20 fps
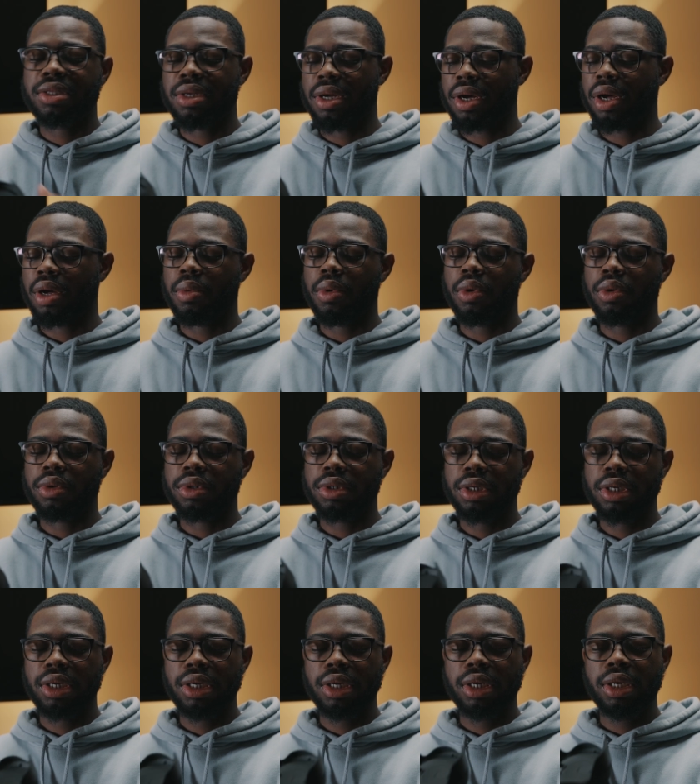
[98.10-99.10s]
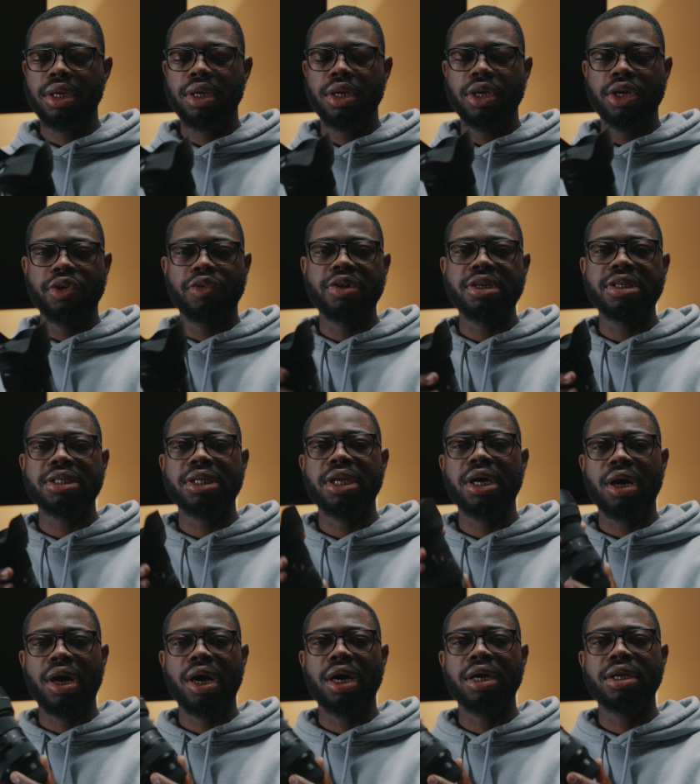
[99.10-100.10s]
talk about the reason
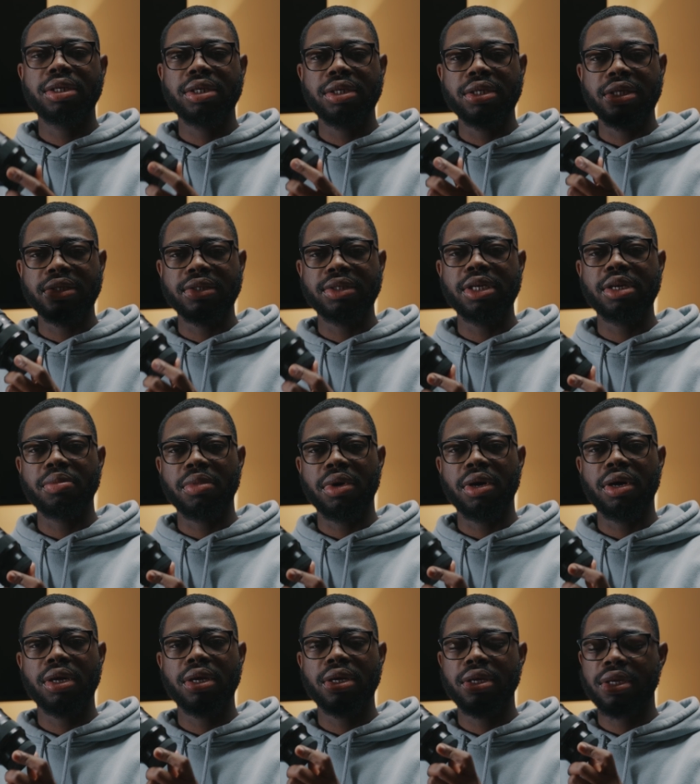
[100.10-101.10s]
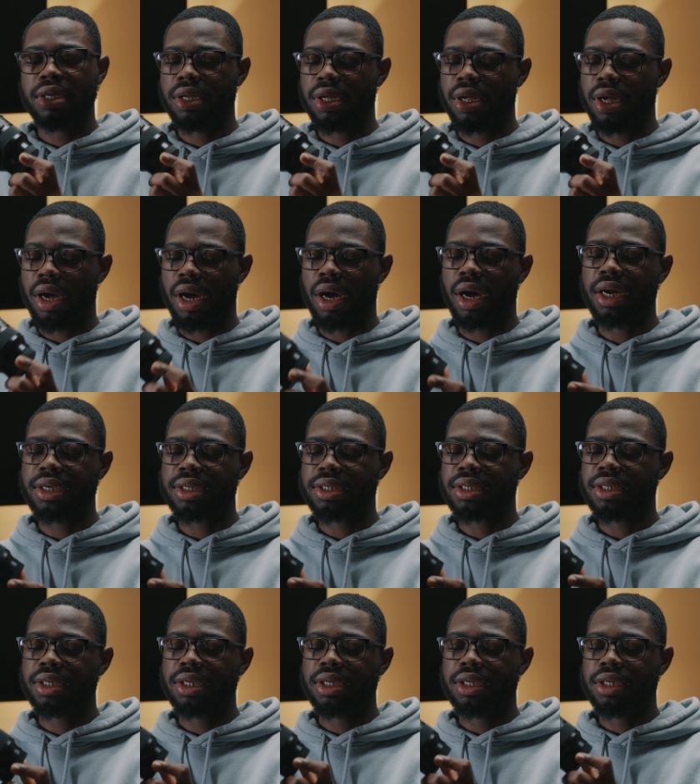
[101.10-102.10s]
I got the Sigma Art
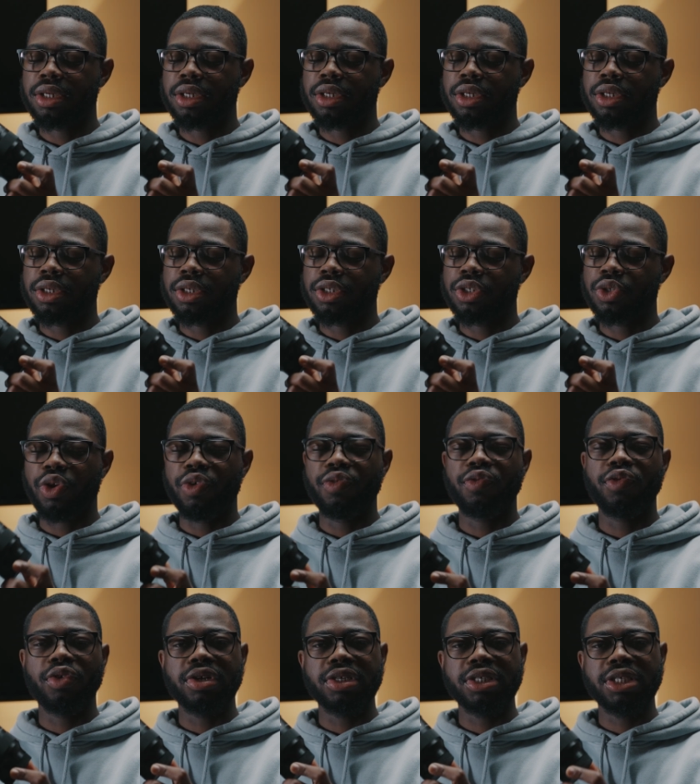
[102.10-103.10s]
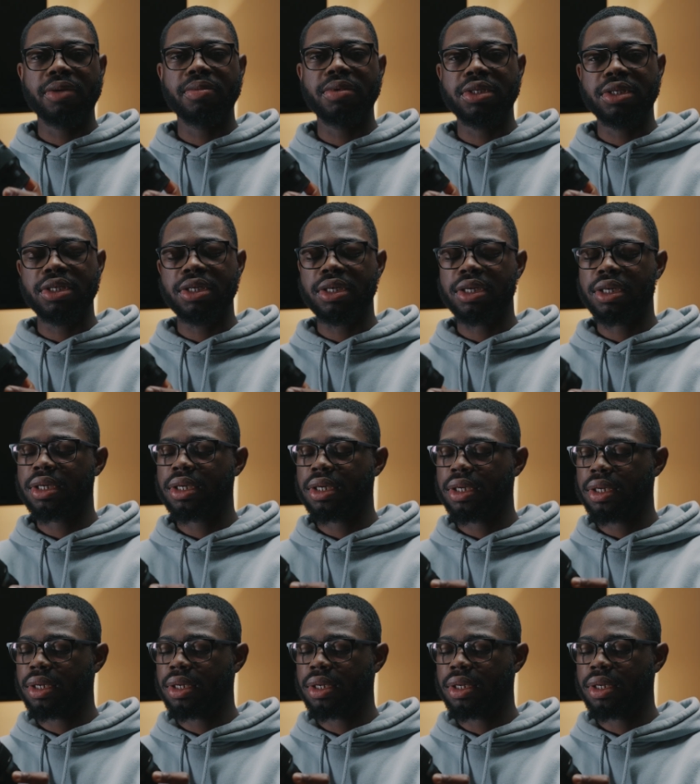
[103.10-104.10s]
24-70
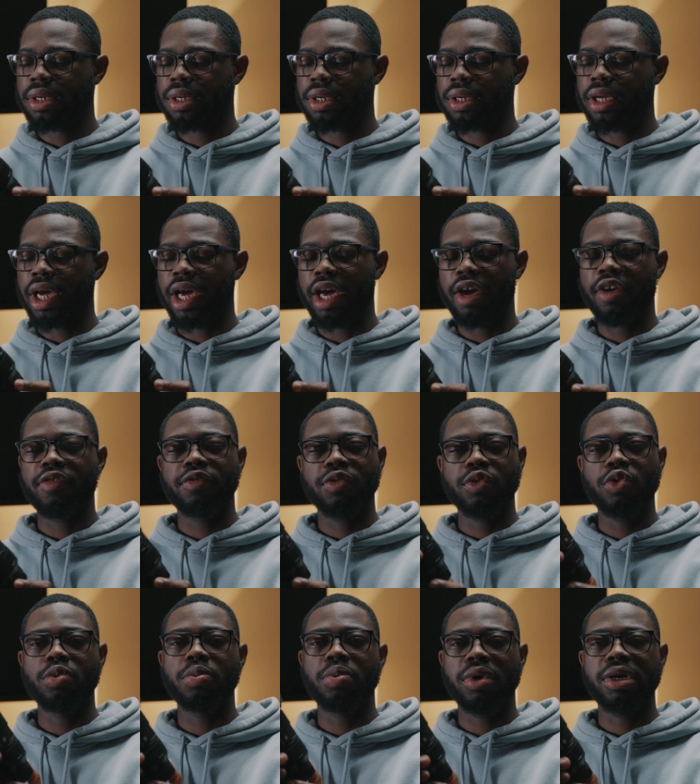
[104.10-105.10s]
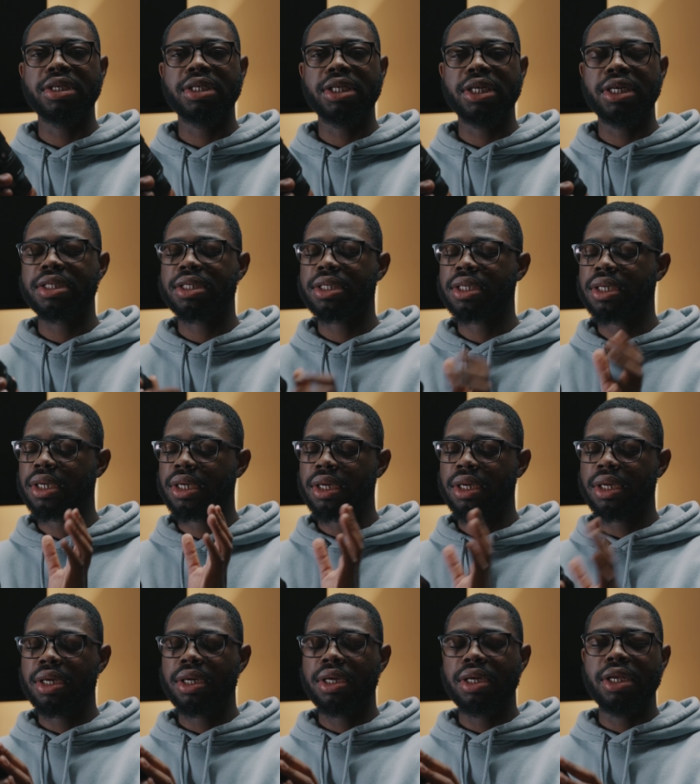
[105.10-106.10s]
f2.8
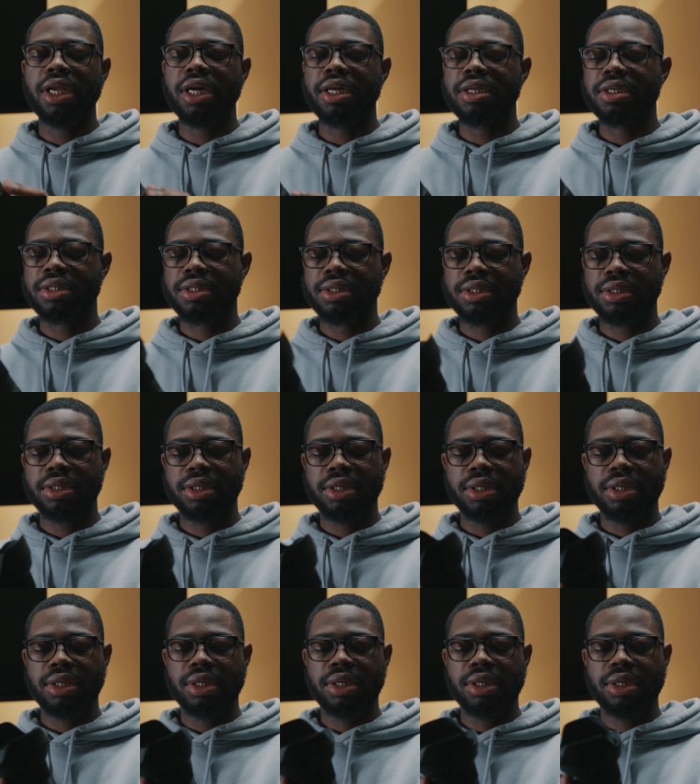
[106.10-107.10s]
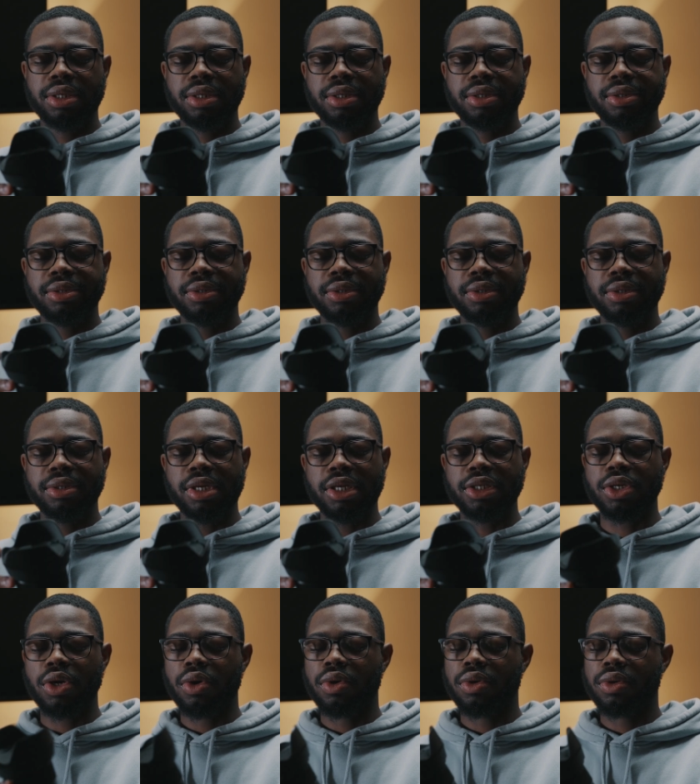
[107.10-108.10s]
lens.
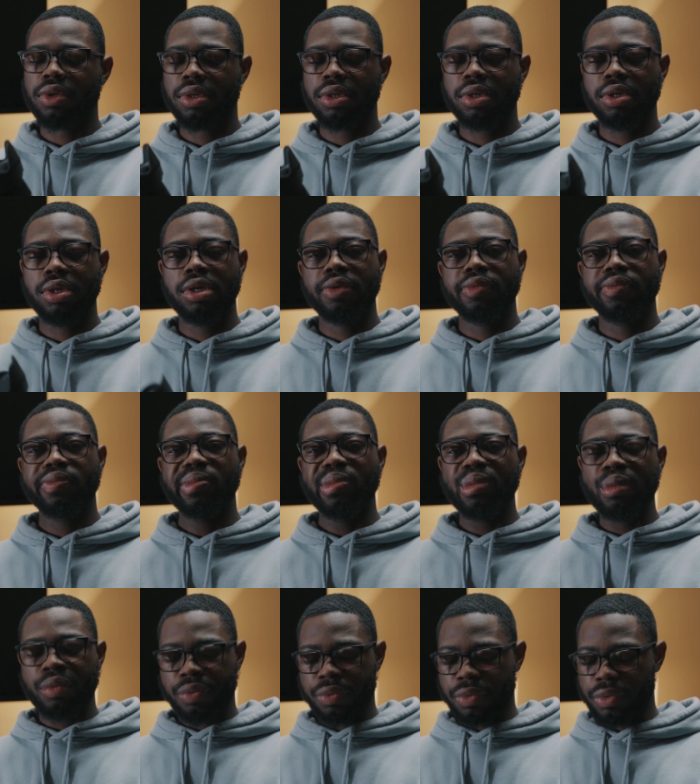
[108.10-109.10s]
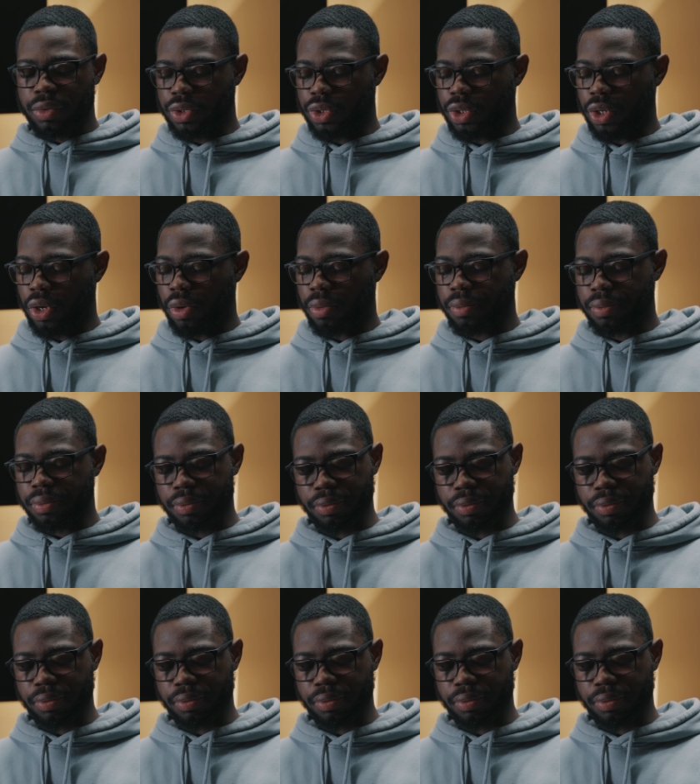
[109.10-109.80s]
Let's go. So,